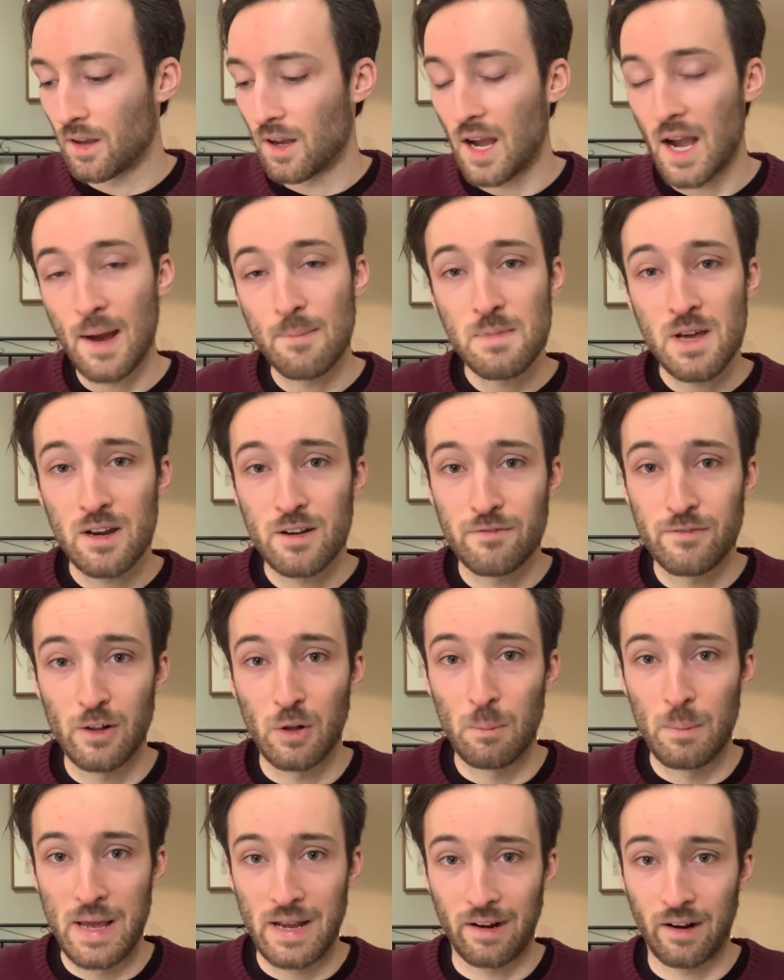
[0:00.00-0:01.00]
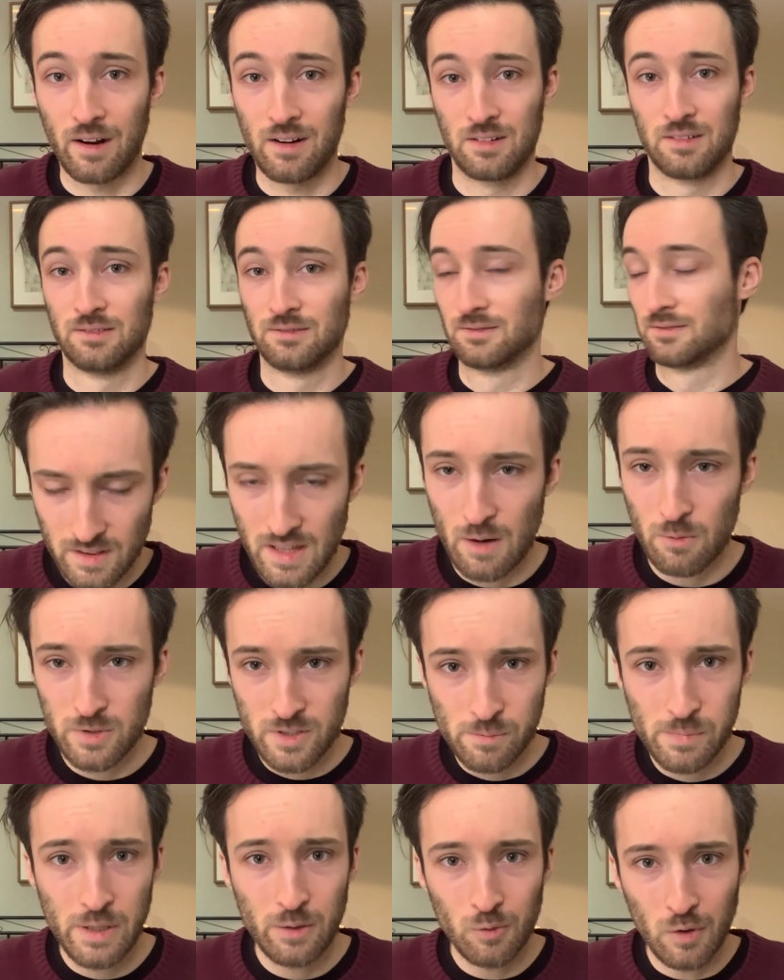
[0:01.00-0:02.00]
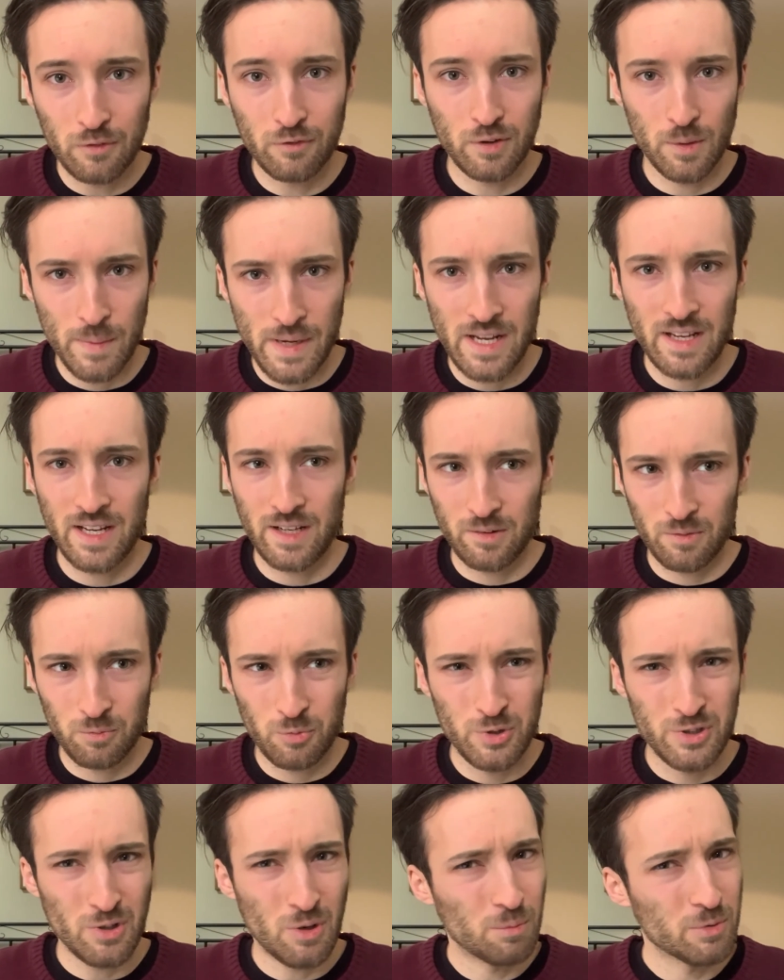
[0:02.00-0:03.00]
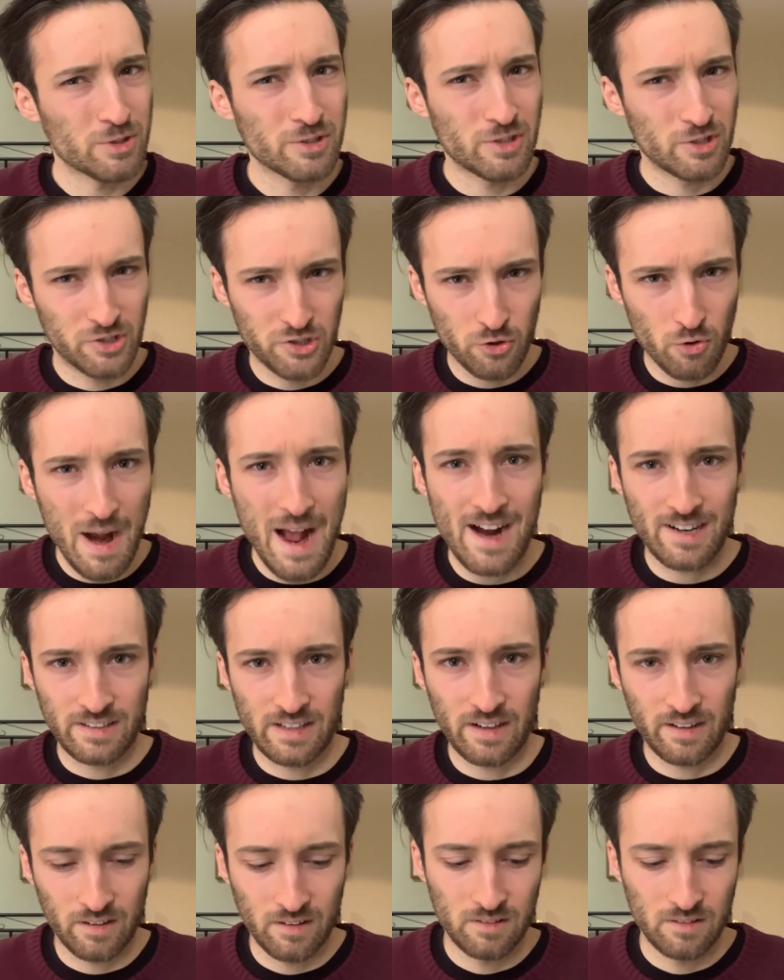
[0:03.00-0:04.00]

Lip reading: I'm not a filmmaker. That was a big one for me. It was almost distracting.